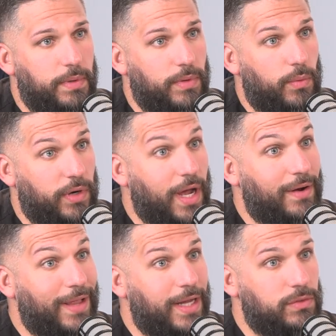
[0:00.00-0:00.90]
people that work
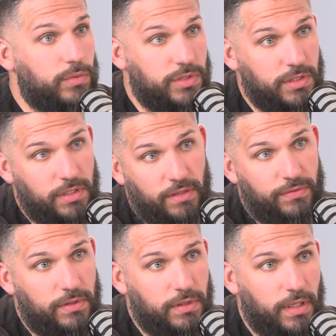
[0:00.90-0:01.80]
out a lot, which is
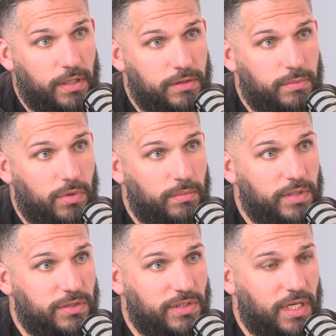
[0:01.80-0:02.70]
it's more
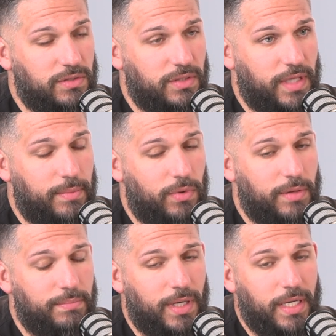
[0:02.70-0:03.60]
musculoskeletal at that
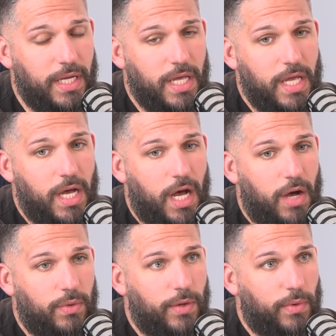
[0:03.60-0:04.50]
point. But
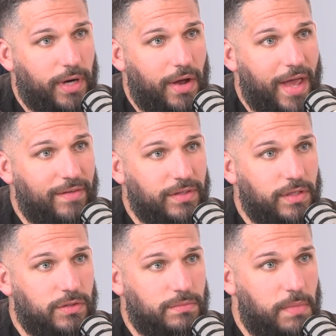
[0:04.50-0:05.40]
when they work out
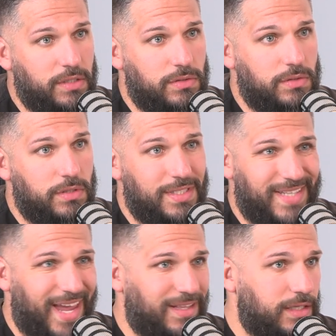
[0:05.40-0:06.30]
heavily, those muscles, the
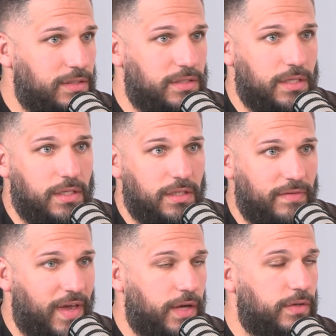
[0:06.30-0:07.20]
scalenes and the
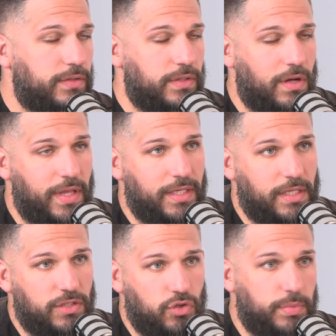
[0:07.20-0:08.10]
levators and all that
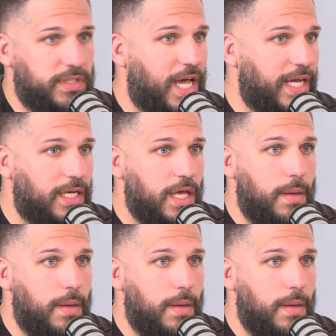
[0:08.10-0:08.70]
get super tight.